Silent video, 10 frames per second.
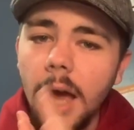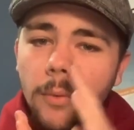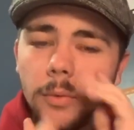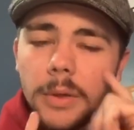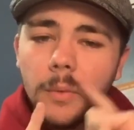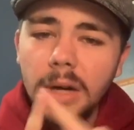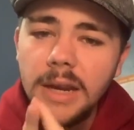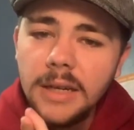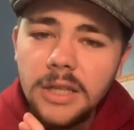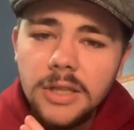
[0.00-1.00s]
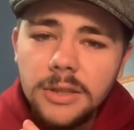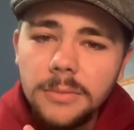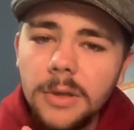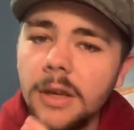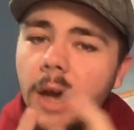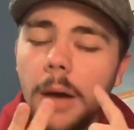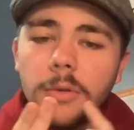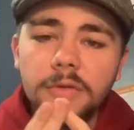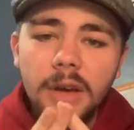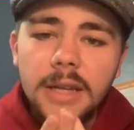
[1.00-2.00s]
I will win when I need to. I
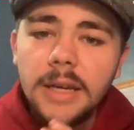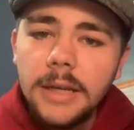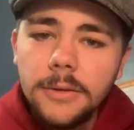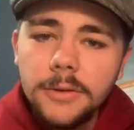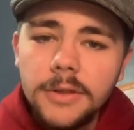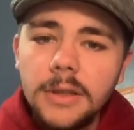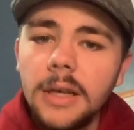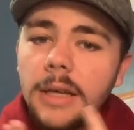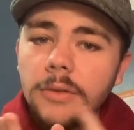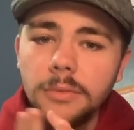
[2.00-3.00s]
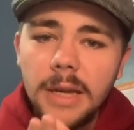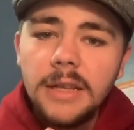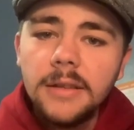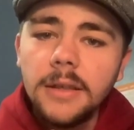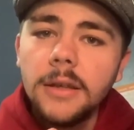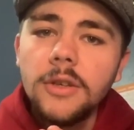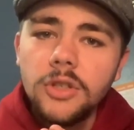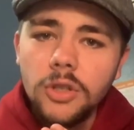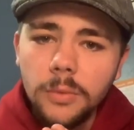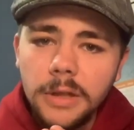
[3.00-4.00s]
will find idols and I'll do anything
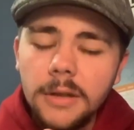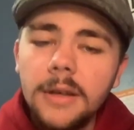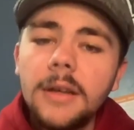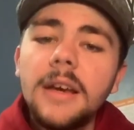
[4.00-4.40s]
to win.